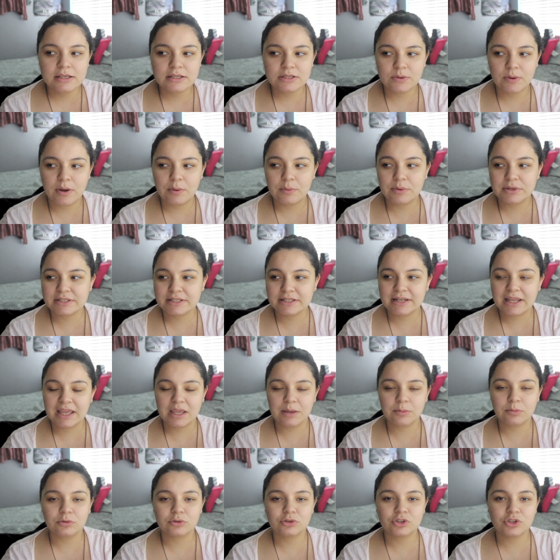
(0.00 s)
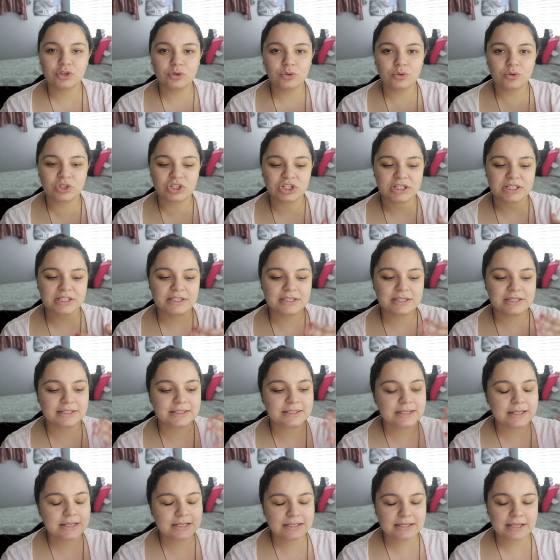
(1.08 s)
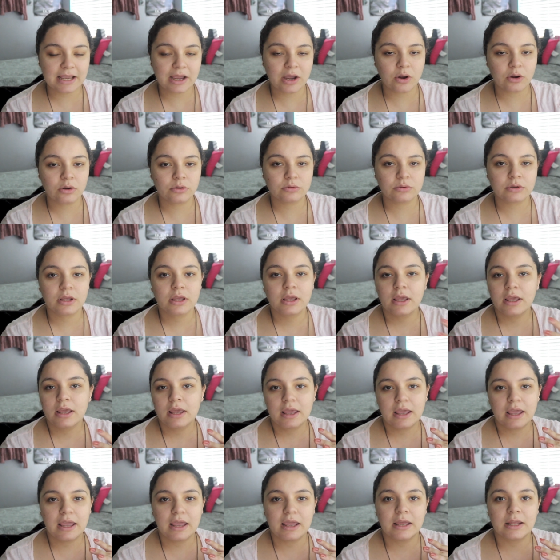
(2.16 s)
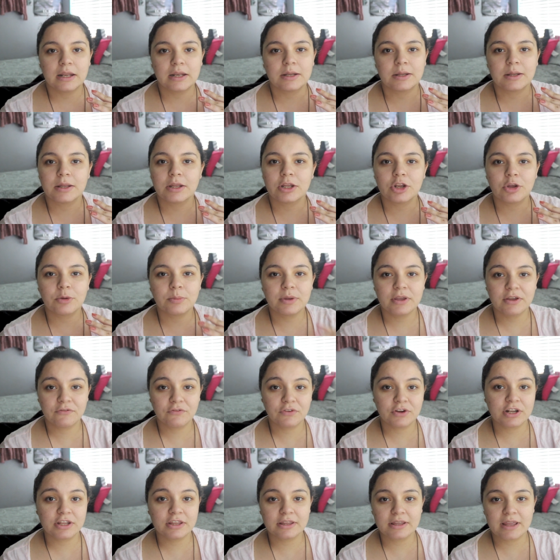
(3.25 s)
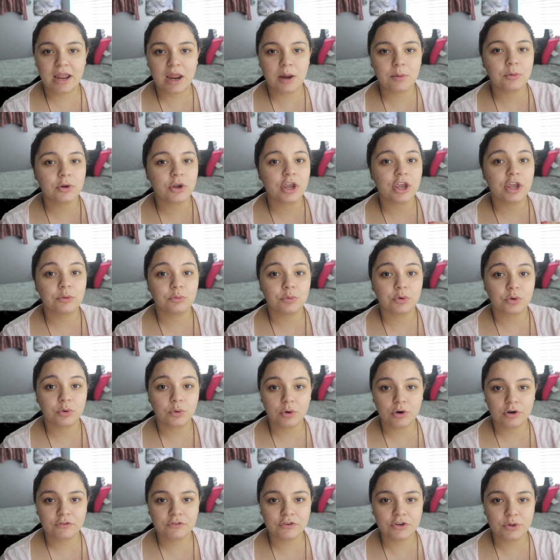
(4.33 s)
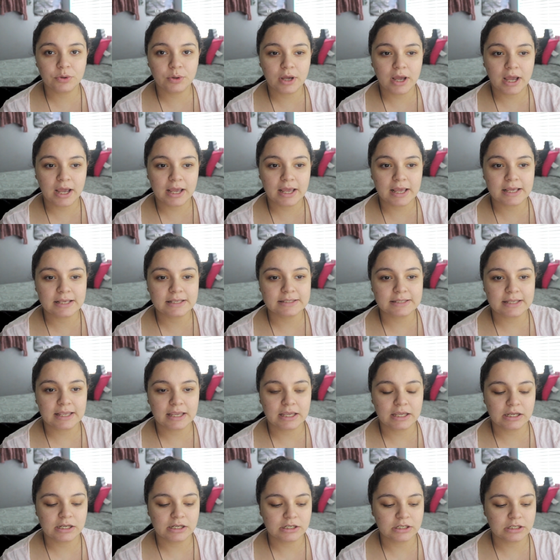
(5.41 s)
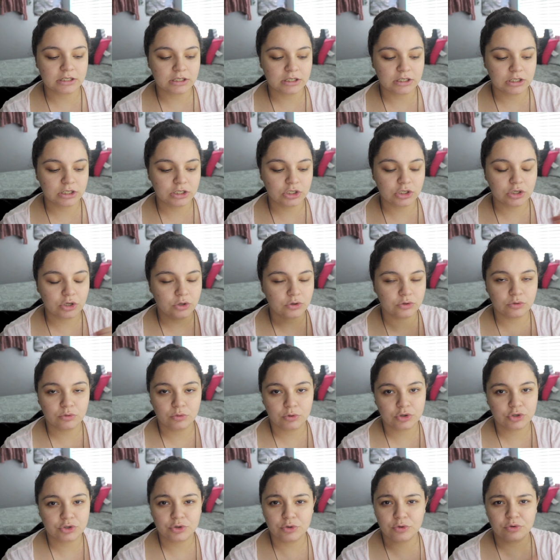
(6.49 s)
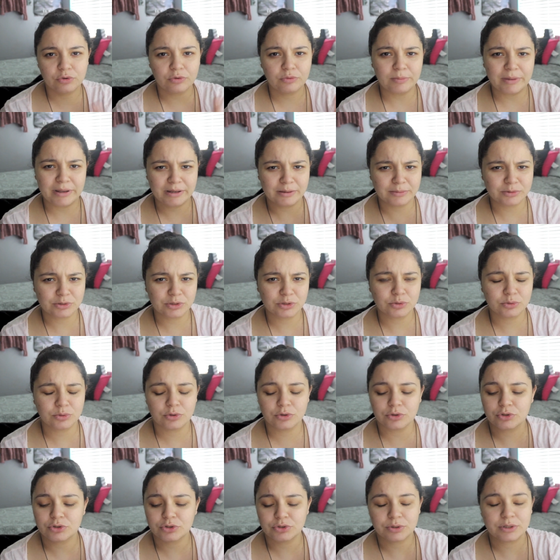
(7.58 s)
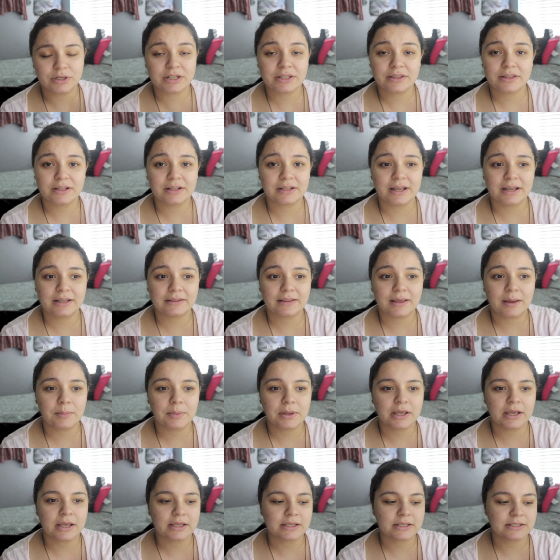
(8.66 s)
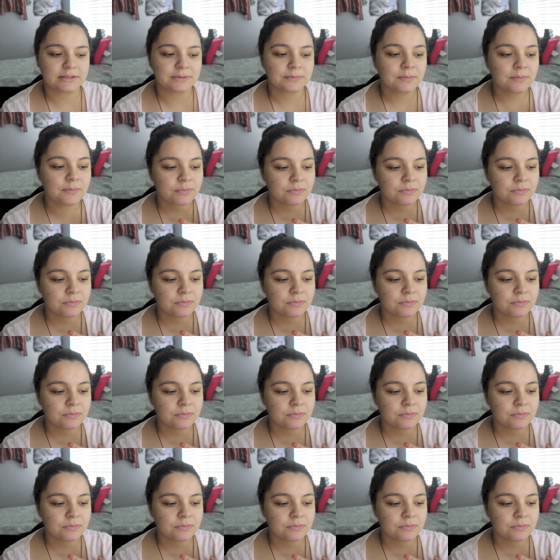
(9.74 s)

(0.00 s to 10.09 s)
So I wasn't able to just sit down and, you know, be in front of the camera and record for you guys and, you know, or do makeup tutorials or anything like that, because